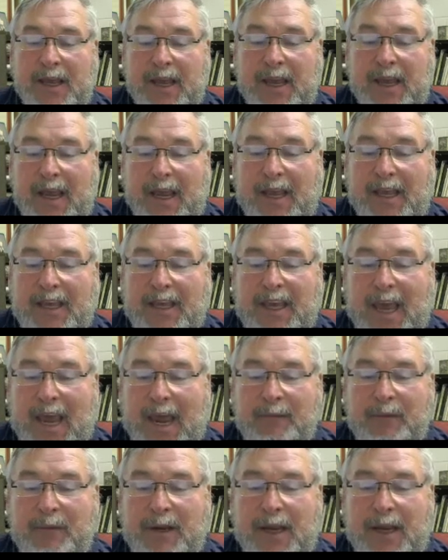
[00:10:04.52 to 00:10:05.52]
in
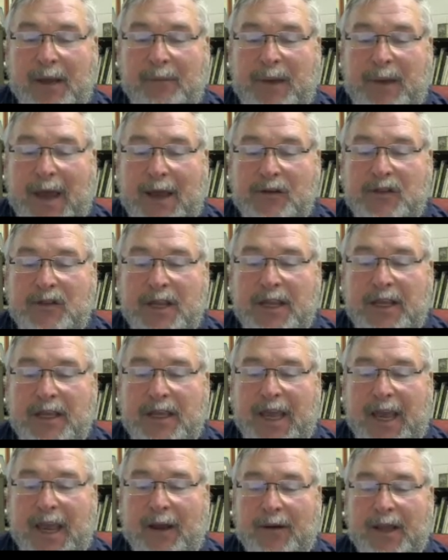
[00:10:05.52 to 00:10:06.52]
Camden and Pasquotank
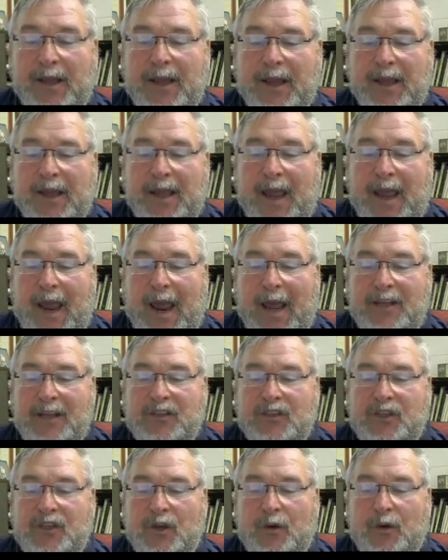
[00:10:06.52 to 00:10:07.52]
County,
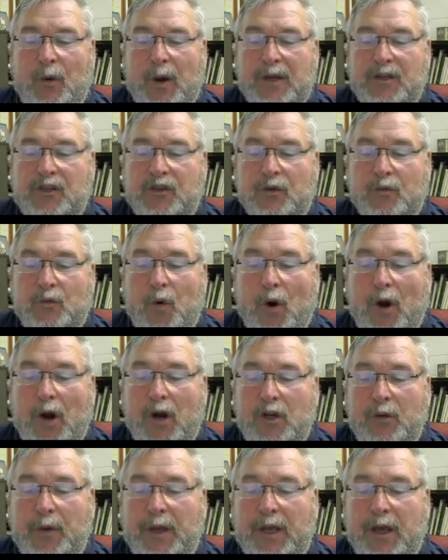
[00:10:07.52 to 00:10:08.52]
asked the question, where
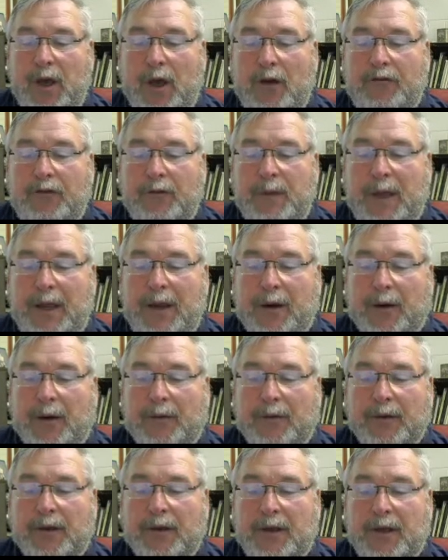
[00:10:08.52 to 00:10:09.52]
do we go from
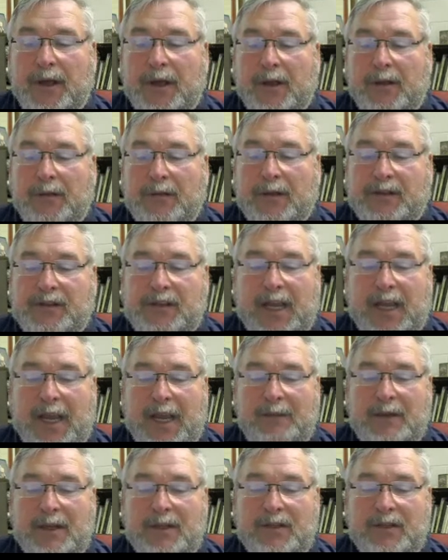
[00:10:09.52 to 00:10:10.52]
here? The
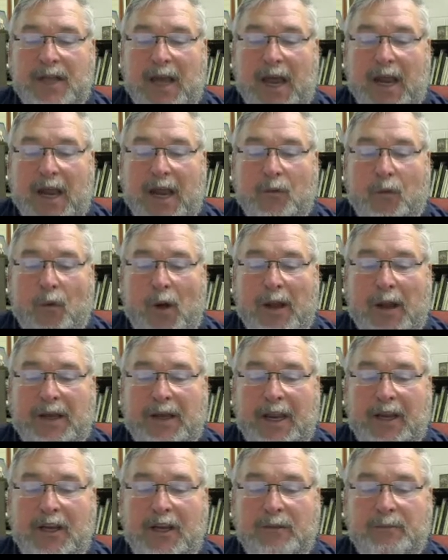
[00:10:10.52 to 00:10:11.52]
team decided what
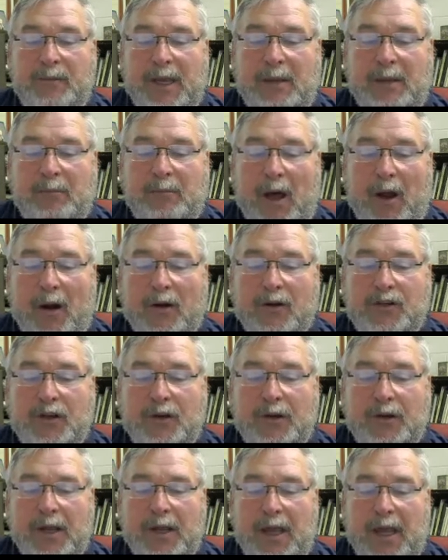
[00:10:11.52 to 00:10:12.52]
needed to be
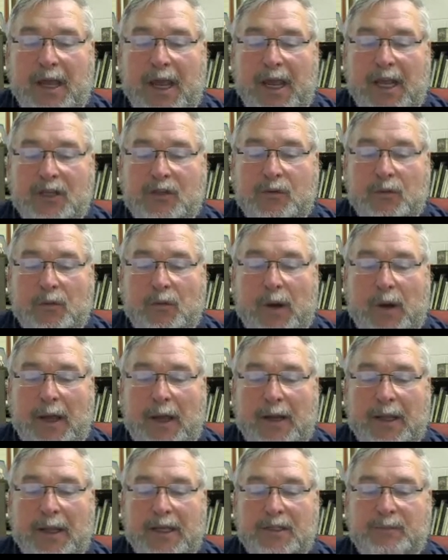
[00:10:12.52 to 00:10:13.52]
monitored as
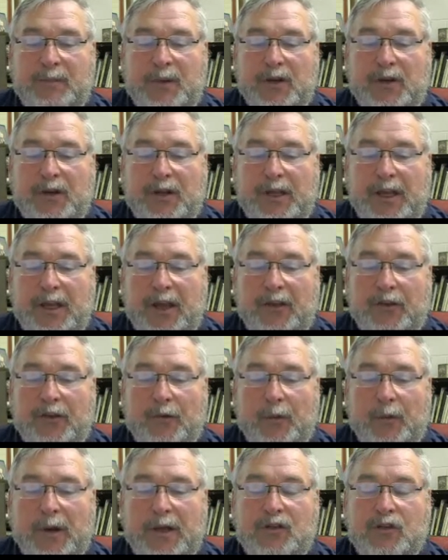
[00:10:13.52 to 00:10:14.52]
well as put together the
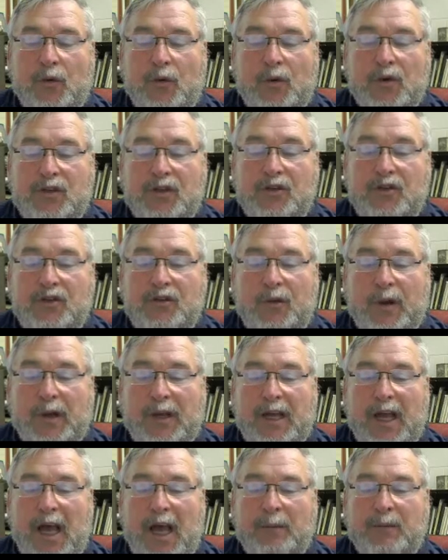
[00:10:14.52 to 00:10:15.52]
resources to
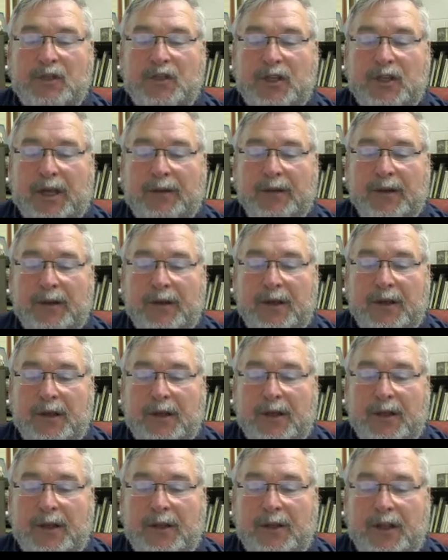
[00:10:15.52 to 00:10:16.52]
accomplish it.
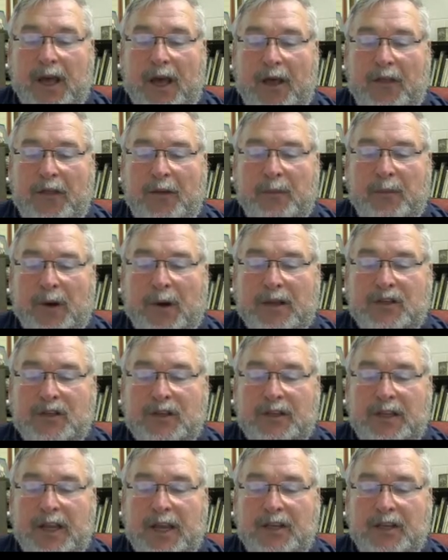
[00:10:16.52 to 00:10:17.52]
The other
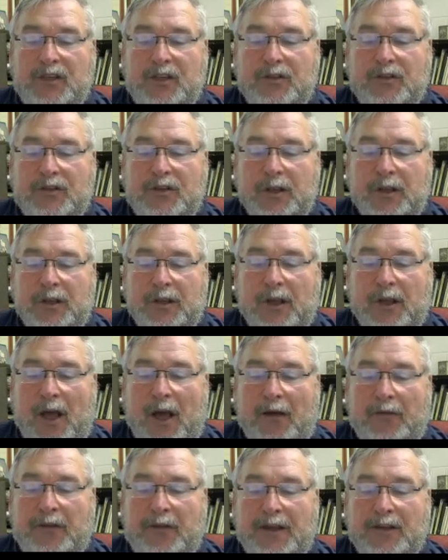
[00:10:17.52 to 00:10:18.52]
presentations
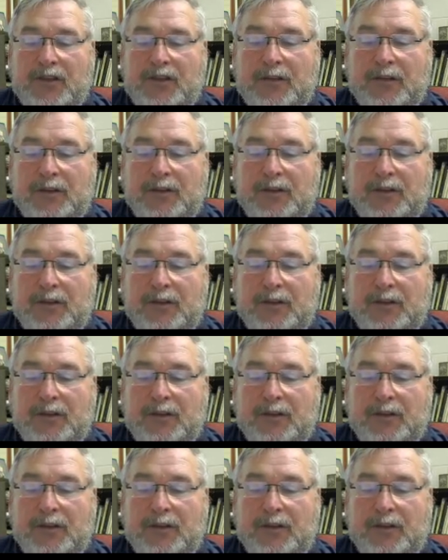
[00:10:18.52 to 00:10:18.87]
of this